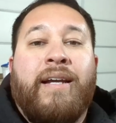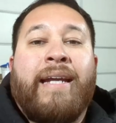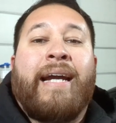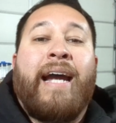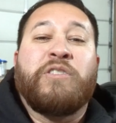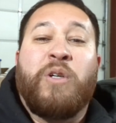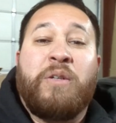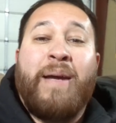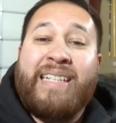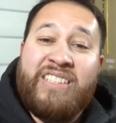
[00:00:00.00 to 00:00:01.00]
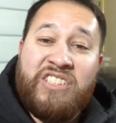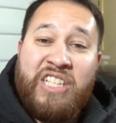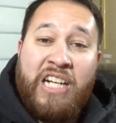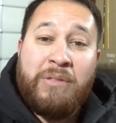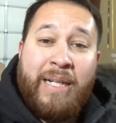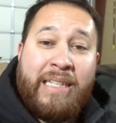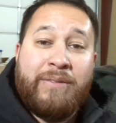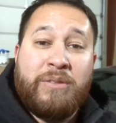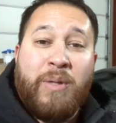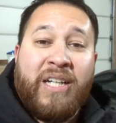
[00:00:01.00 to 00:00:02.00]
Hey guys, welcome back to the channel. My name
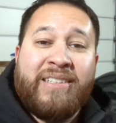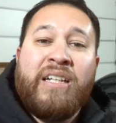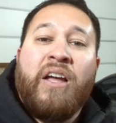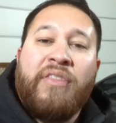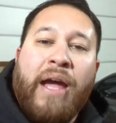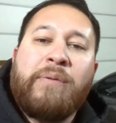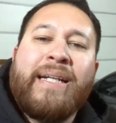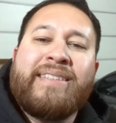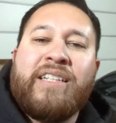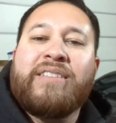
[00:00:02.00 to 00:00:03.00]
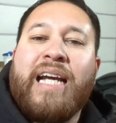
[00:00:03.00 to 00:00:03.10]
is Mark. That right there,